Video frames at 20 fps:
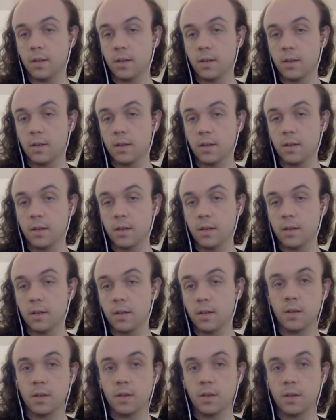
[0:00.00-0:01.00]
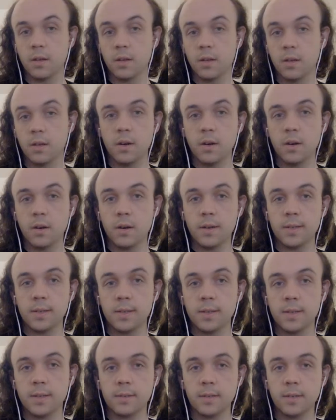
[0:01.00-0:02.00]
Right, so
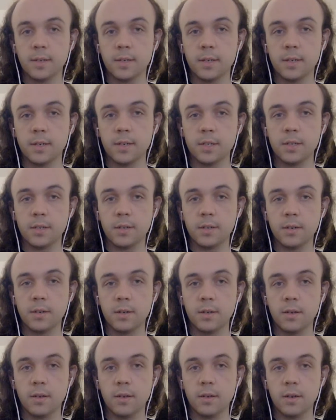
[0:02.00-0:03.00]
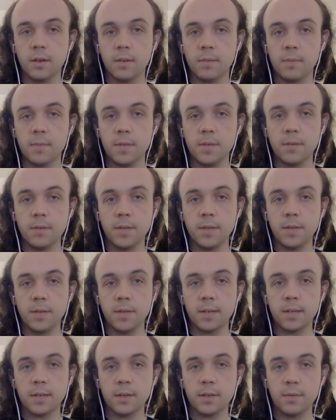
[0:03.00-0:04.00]
I'm going to just unmute that
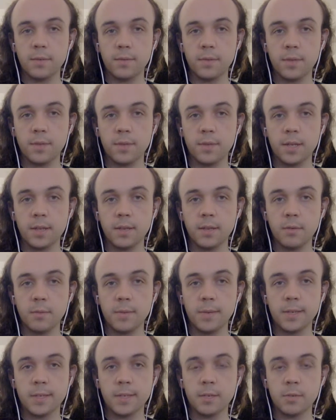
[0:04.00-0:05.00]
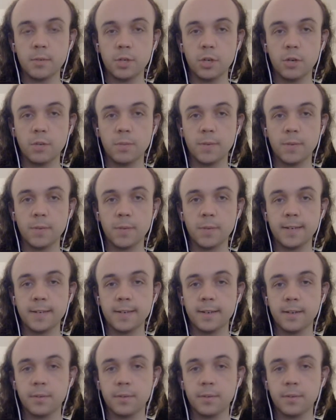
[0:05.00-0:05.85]
because hopefully there won't be so much hot micing now.